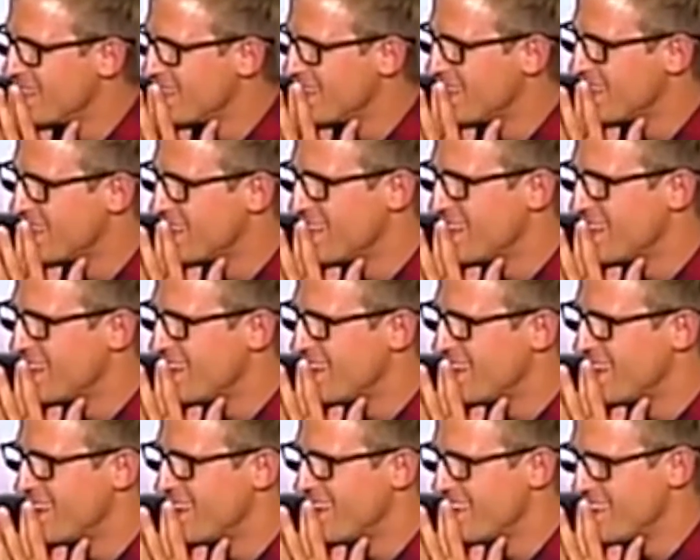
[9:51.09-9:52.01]

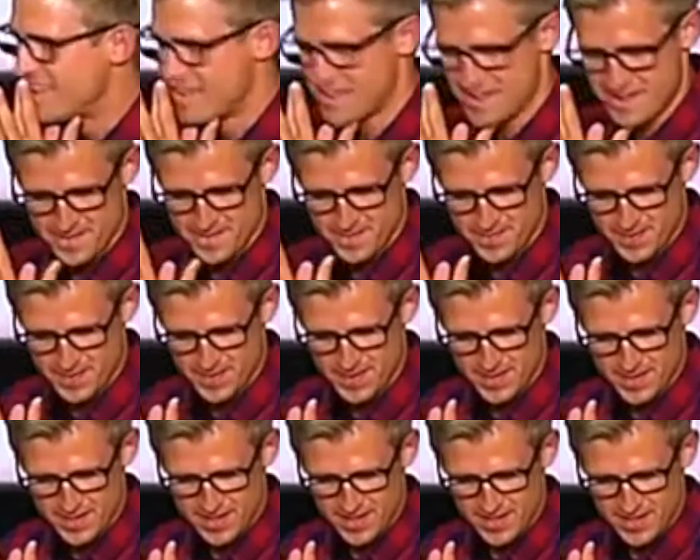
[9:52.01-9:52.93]

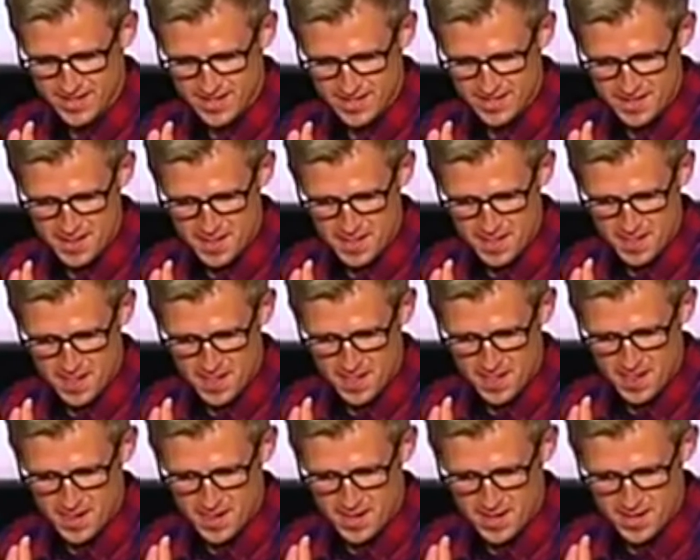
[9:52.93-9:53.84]

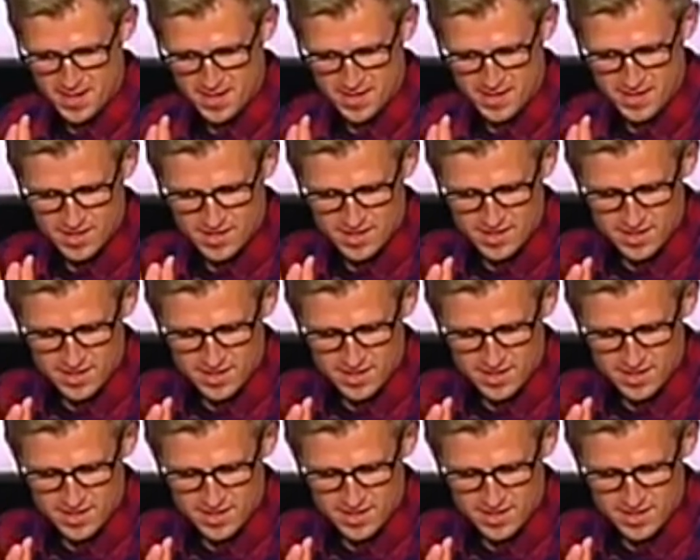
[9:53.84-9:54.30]
(silence)